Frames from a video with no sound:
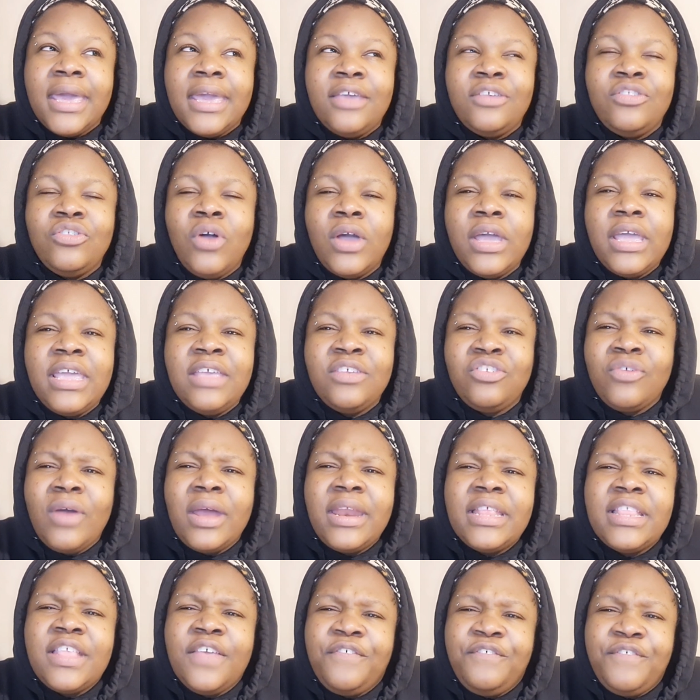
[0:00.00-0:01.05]
he's
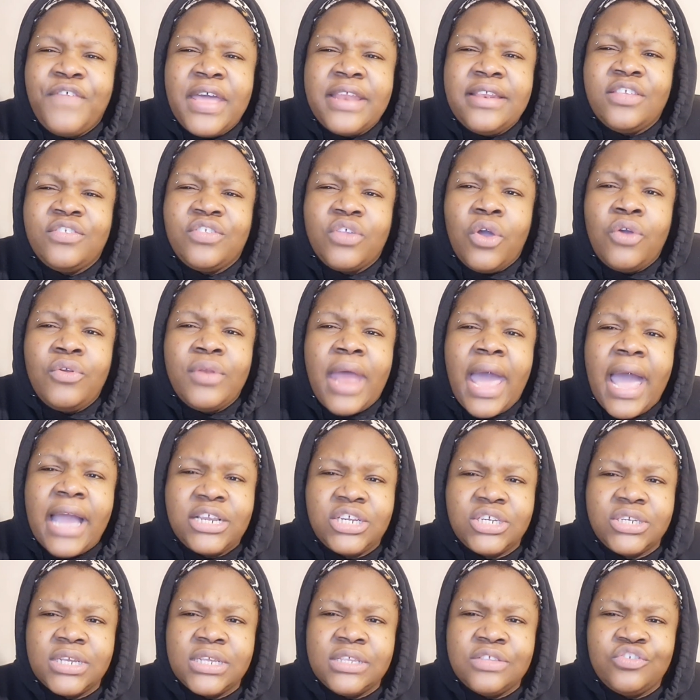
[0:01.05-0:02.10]
trying to defend his own
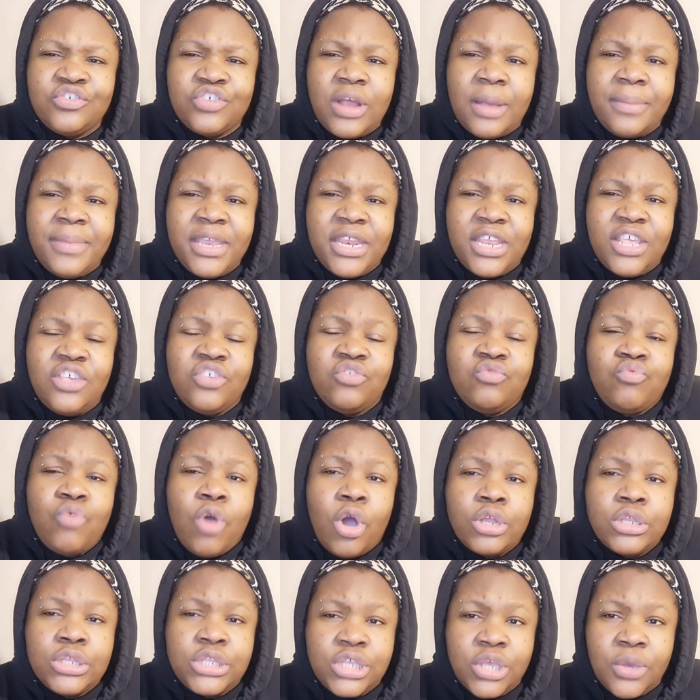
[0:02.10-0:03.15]
actions. You know what I mean? His
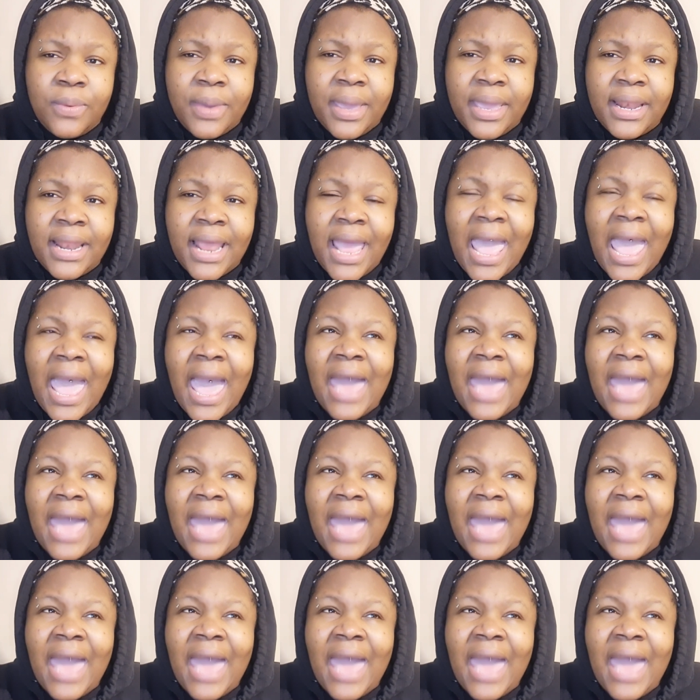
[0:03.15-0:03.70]
wrongdoing.